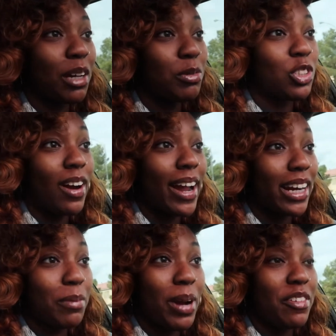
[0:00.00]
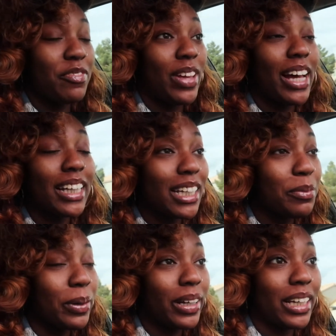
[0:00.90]
I'm trying, I'm not
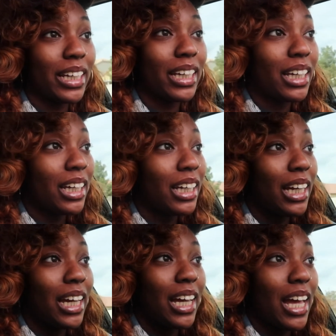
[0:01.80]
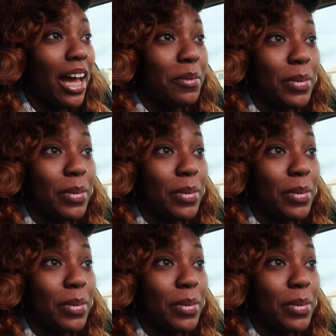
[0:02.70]
failing, but have